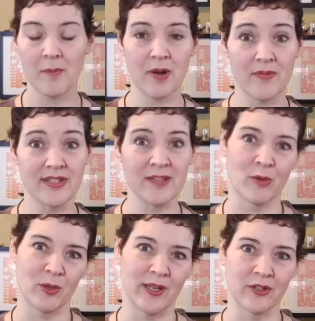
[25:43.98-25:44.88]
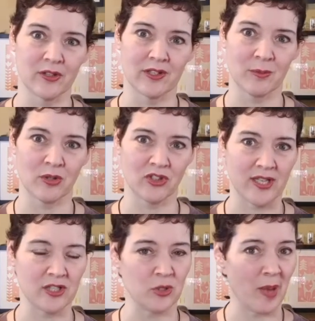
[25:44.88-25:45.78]
But obviously the more you enter, the more
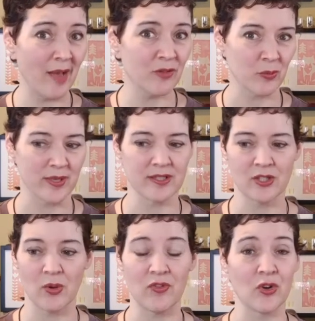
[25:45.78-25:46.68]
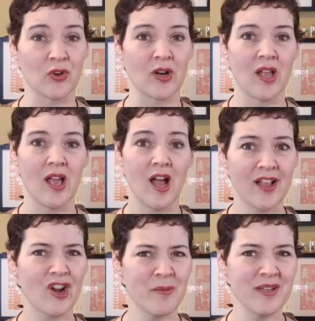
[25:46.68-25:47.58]
chances you have to win. So if you're a
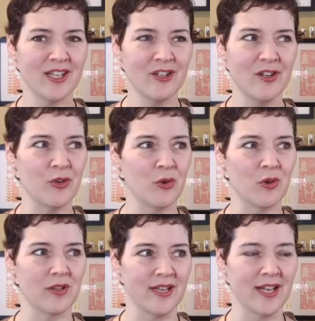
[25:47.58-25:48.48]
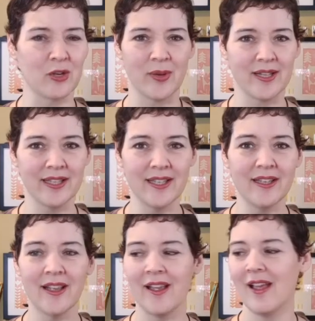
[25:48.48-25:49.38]
garment knitter and you knit
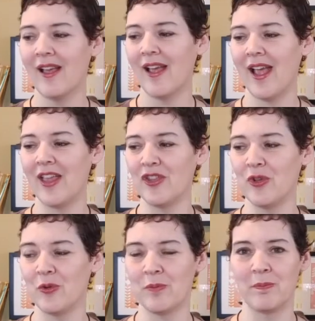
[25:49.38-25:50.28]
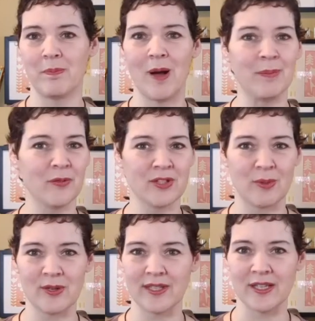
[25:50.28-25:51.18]
quickly and you pump out the
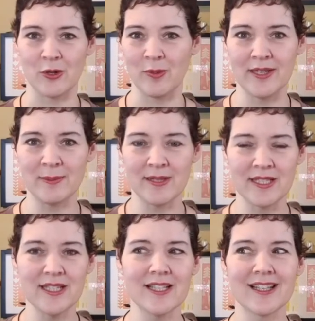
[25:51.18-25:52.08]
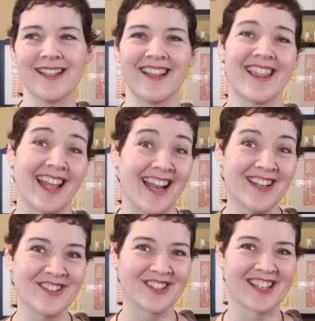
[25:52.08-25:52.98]
sweaters like nobody's business, then
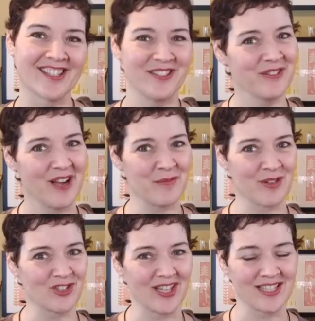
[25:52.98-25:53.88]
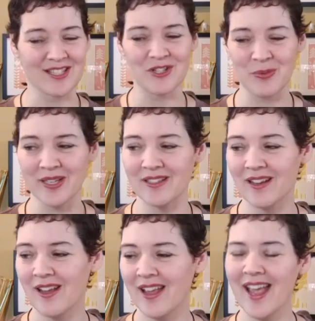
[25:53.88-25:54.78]
enter, because you have more chances to win.
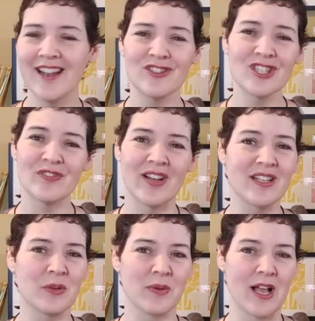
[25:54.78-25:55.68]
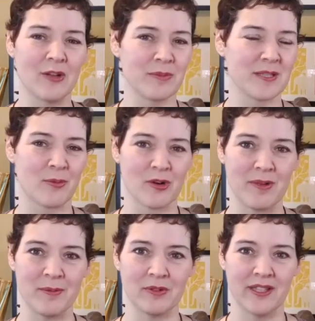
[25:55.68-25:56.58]
And it's just fun to help support
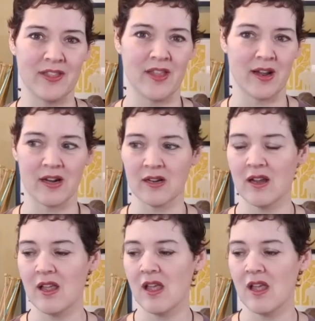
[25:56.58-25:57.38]
people in their